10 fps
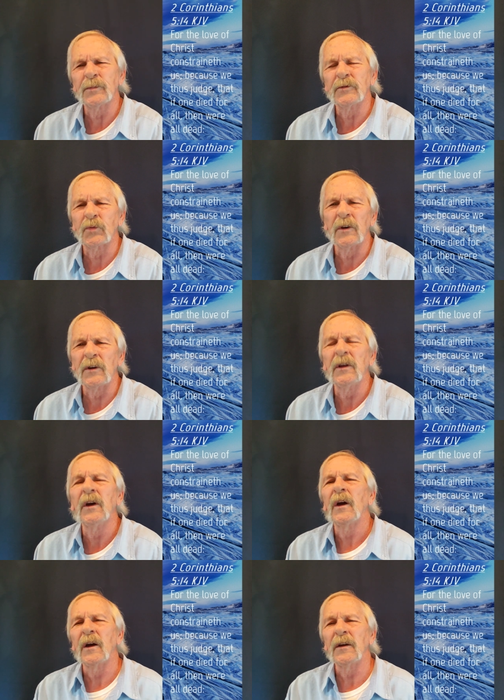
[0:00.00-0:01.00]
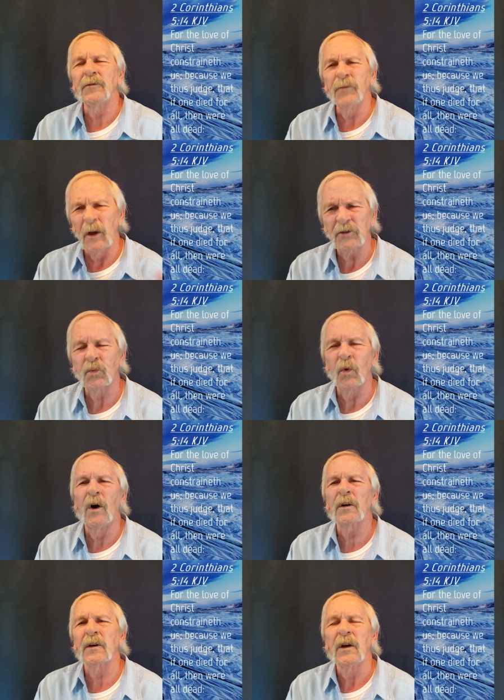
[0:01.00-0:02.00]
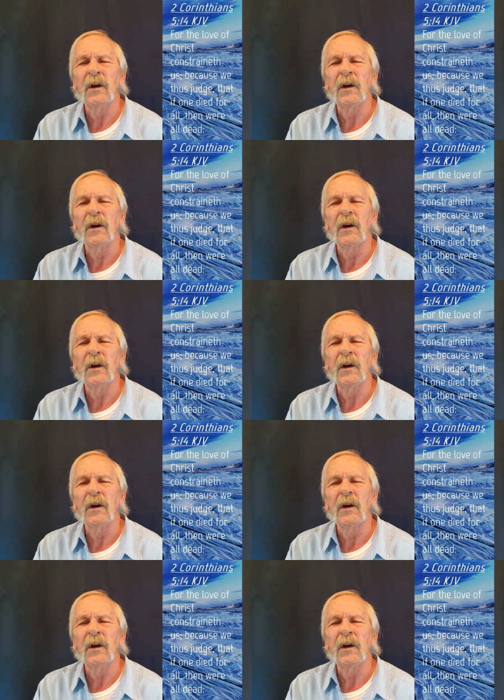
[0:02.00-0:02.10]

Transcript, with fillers: between a flesh walk,